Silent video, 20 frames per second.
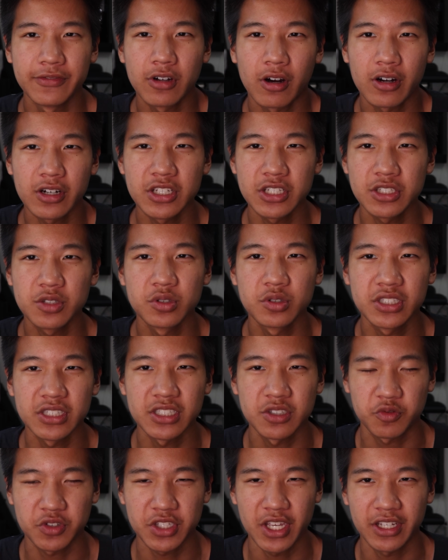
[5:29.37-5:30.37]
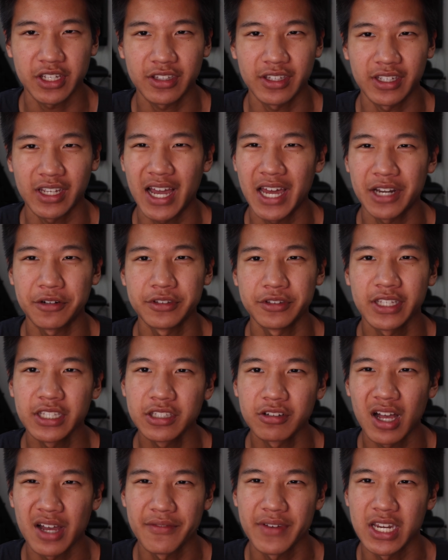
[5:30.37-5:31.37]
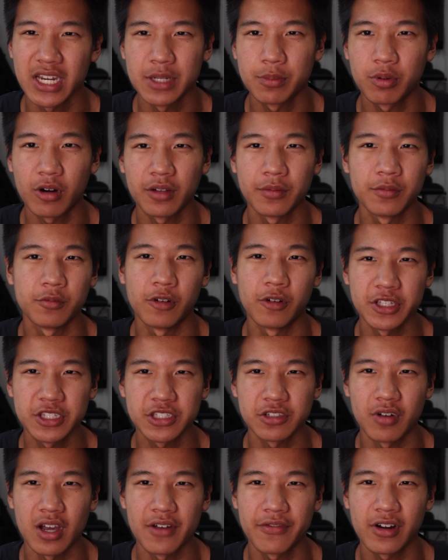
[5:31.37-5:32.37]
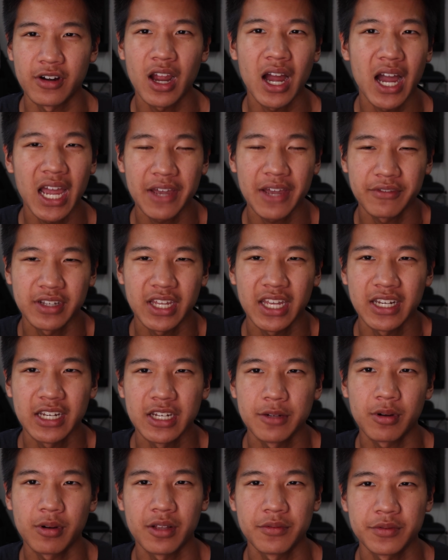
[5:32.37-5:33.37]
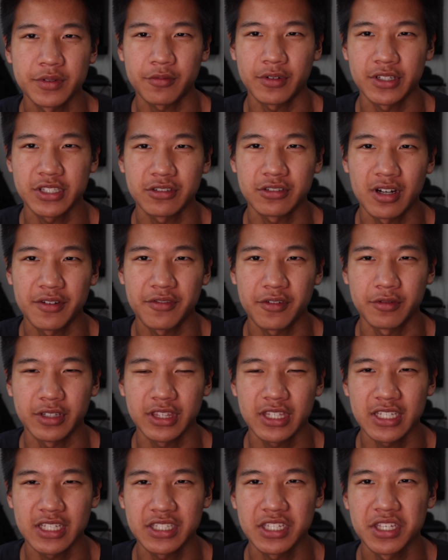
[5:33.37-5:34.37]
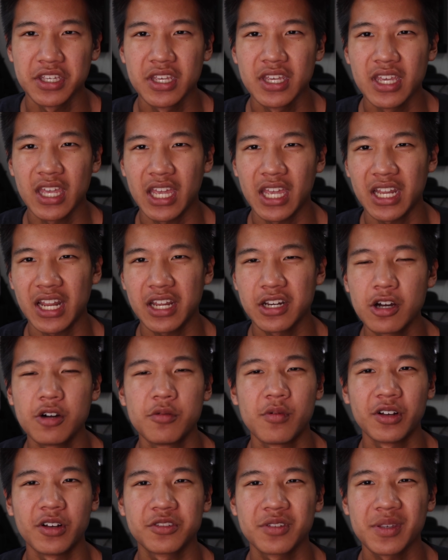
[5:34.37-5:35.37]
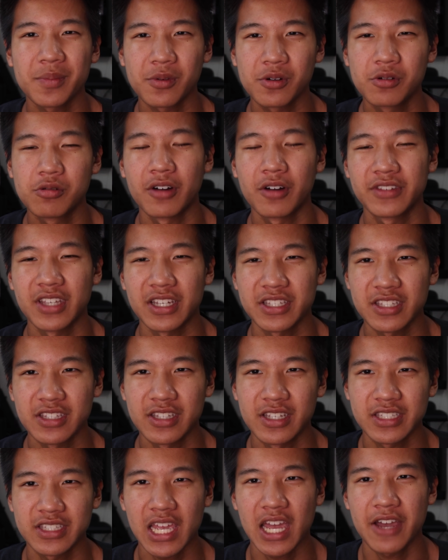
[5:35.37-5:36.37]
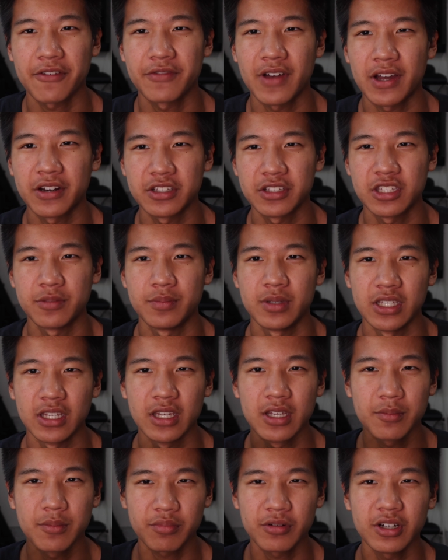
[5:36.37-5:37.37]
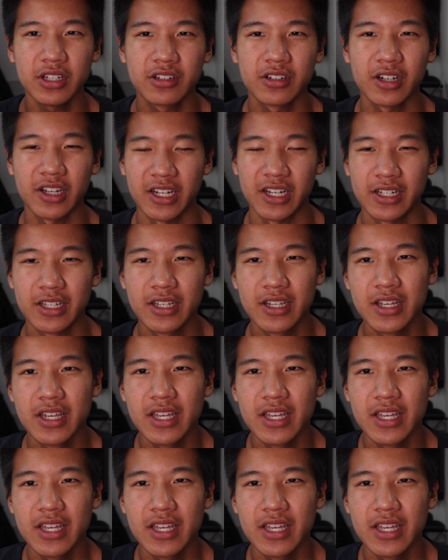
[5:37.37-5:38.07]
you are just using this for cycling, I don't think you'll have any problem whatsoever. I haven't had any problems whatsoever with this, and I know most people who have tested this have found it to be pretty great.